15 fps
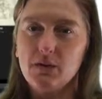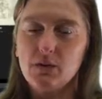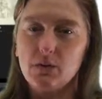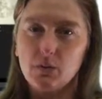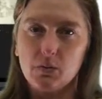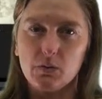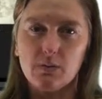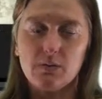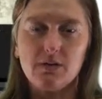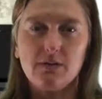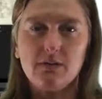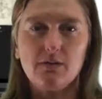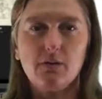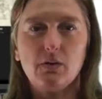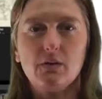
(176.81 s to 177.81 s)
group
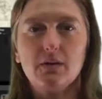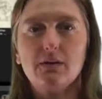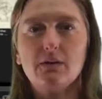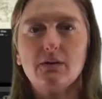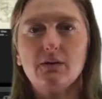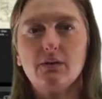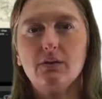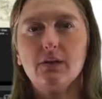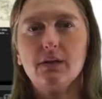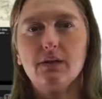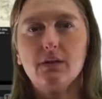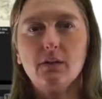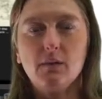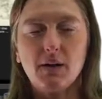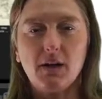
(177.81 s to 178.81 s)
devoted to
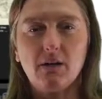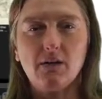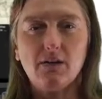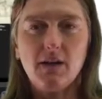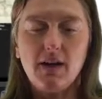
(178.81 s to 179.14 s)
learning about